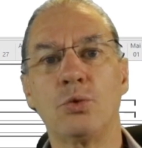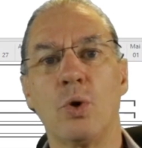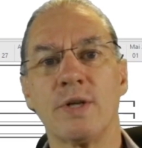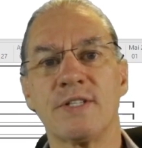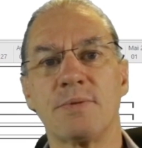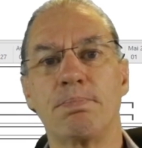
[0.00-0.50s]

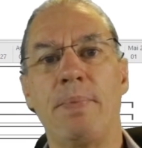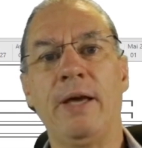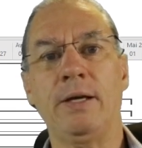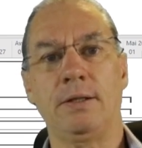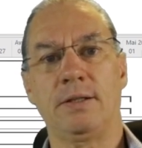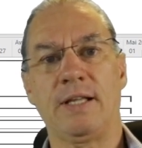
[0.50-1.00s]
it was
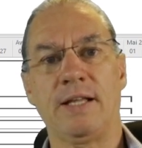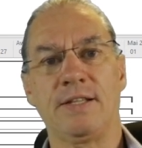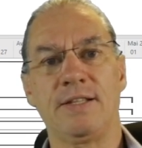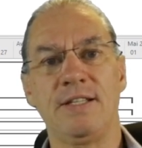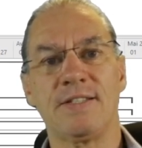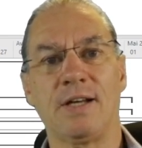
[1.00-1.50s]
Spain
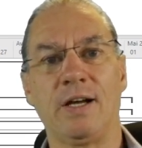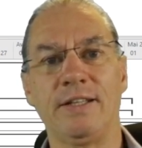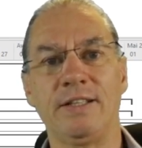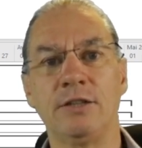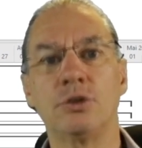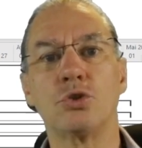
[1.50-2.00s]
that
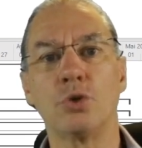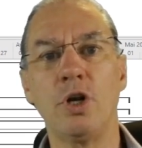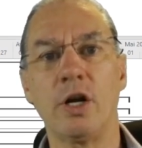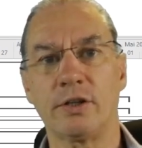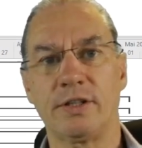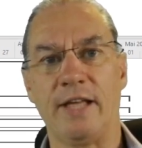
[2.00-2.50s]
decided
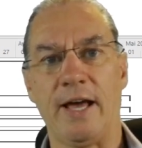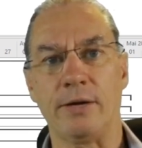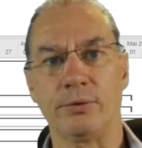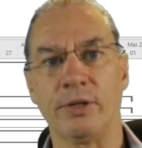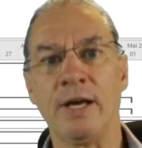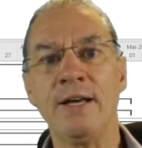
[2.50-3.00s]
to lock
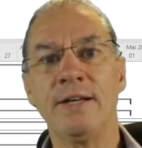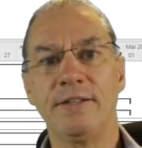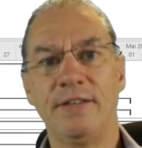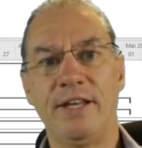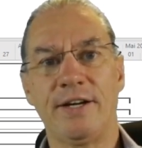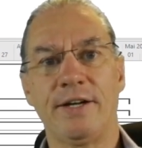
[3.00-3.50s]
down
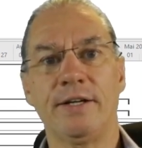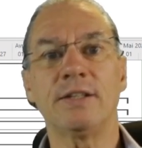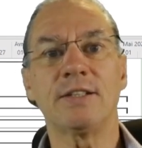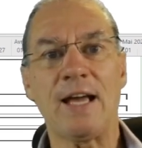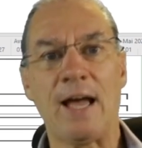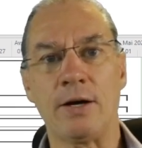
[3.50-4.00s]
their
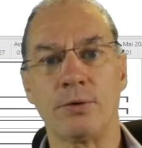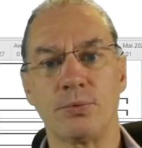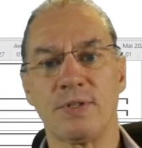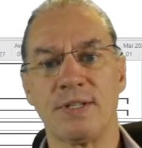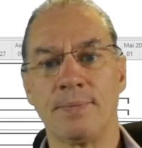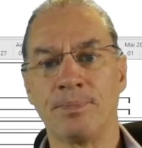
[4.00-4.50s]

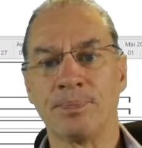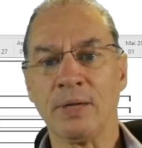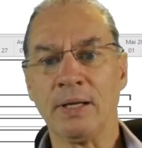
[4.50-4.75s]
towns.